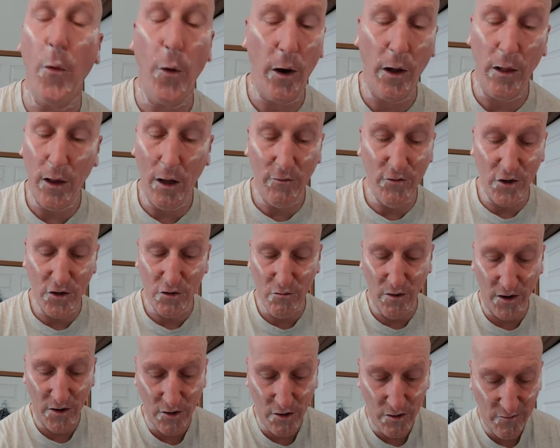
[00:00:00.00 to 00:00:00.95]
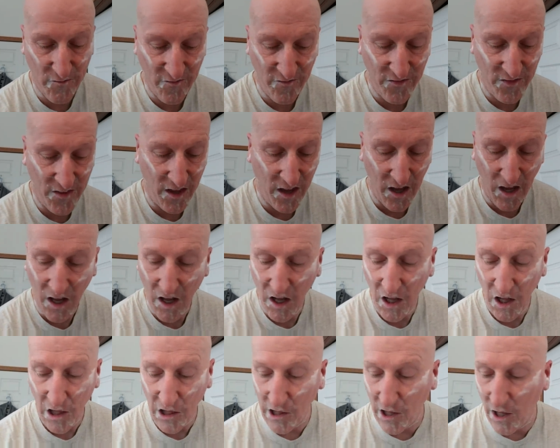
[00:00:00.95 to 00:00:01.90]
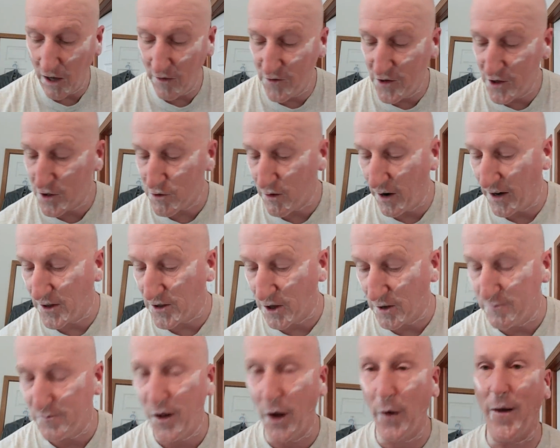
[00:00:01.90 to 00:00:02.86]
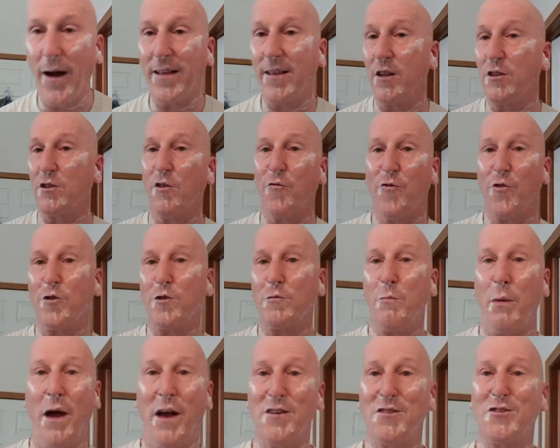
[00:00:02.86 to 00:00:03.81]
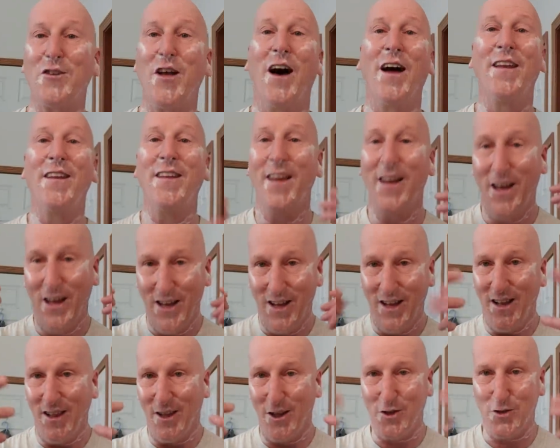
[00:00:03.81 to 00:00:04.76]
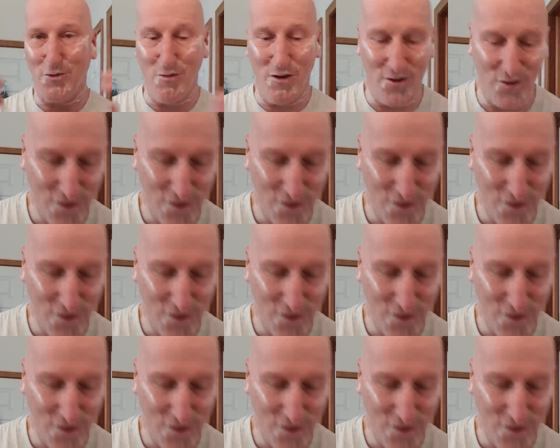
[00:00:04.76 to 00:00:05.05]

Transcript: Boy, love this razor. Love this razor. All right, that's the first pass done. Let's